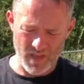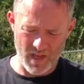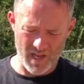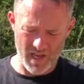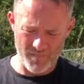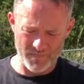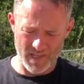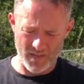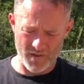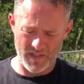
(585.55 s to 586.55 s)

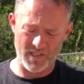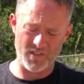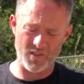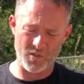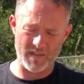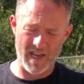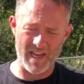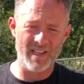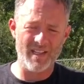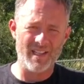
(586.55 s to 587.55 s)
The other thing you can do with
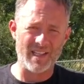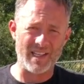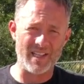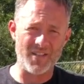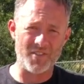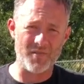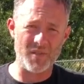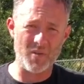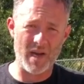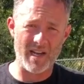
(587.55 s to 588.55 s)
that is
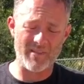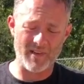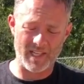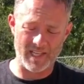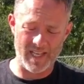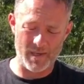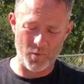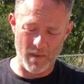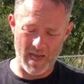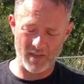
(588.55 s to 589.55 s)
if you have like a
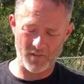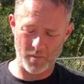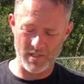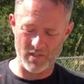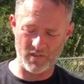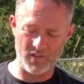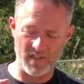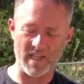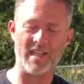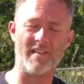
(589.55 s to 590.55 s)
Camelback or something, you could
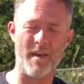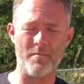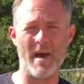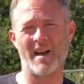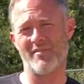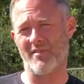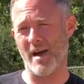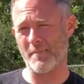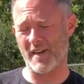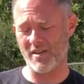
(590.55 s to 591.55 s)
stick it in that back
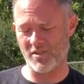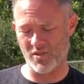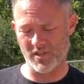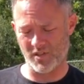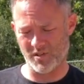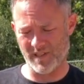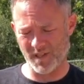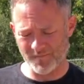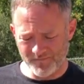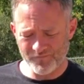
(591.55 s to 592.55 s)
flap that I showed you earlier,